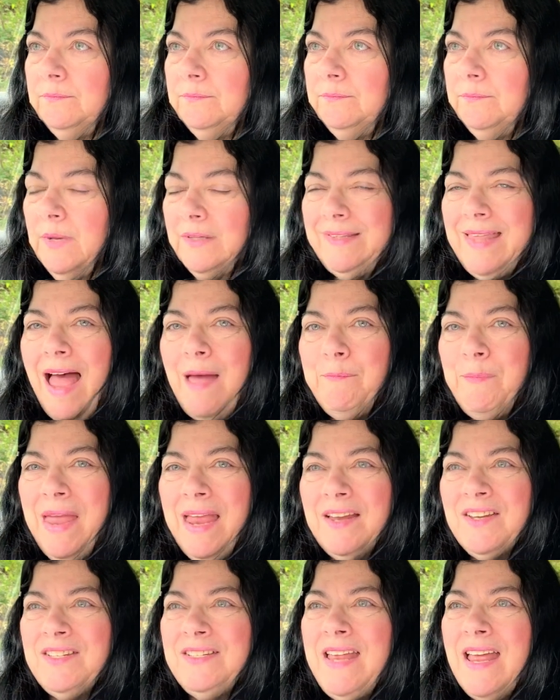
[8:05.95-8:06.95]
But that
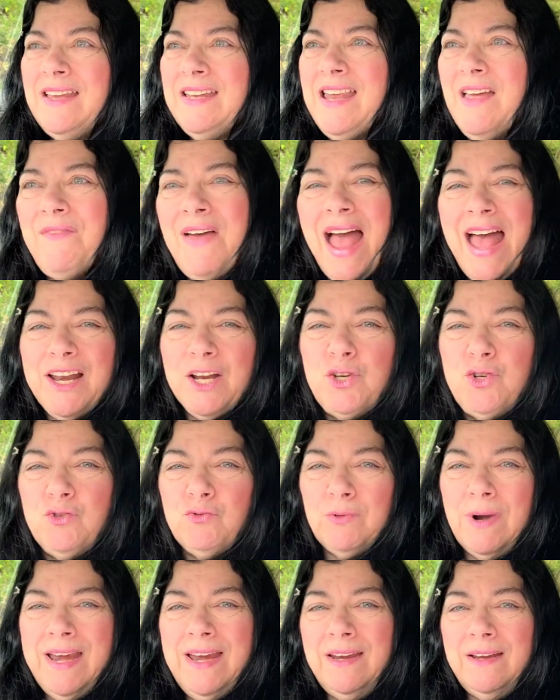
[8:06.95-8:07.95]
man's never had a
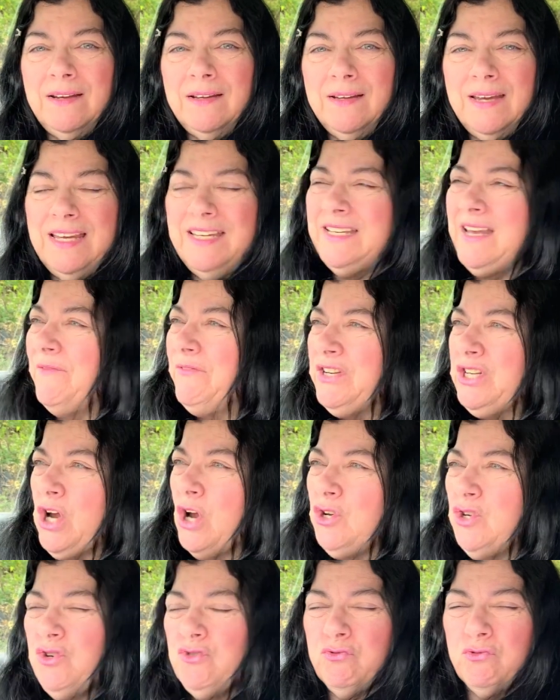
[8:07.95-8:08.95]
drink. He's never
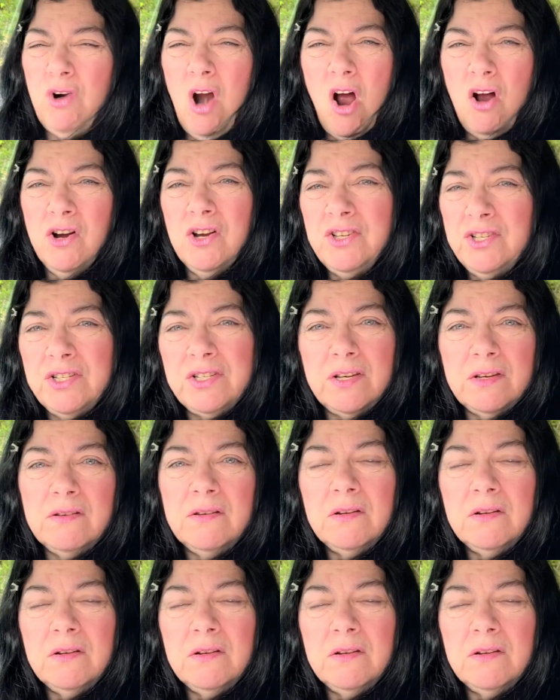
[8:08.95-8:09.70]
done drugs.